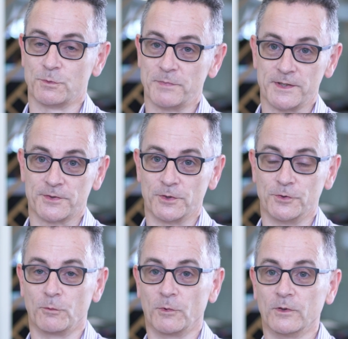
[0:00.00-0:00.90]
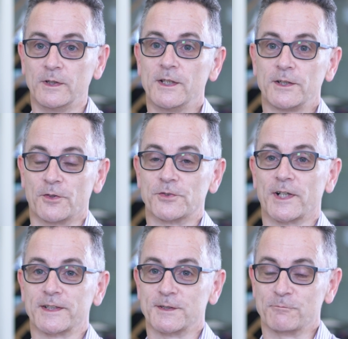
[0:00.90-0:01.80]
will be through a normal
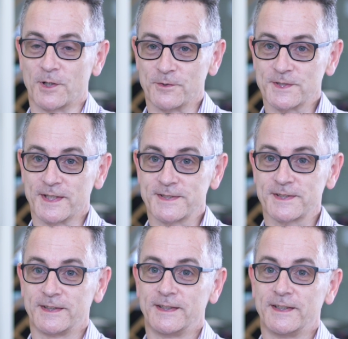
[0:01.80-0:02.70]
contracting process.